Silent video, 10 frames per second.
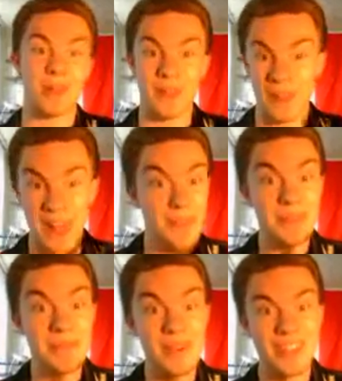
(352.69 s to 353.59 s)

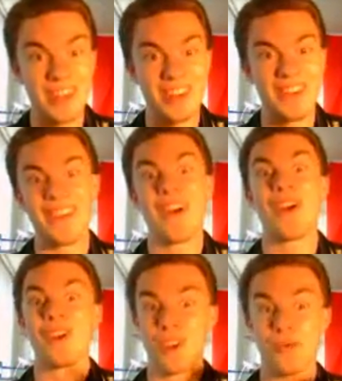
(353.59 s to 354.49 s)
beloved musical,
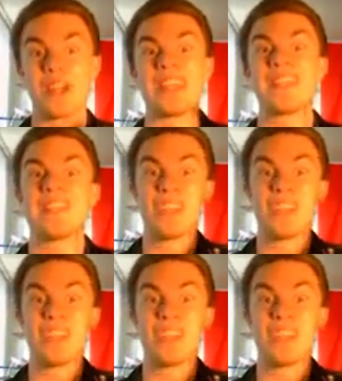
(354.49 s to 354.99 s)
Grease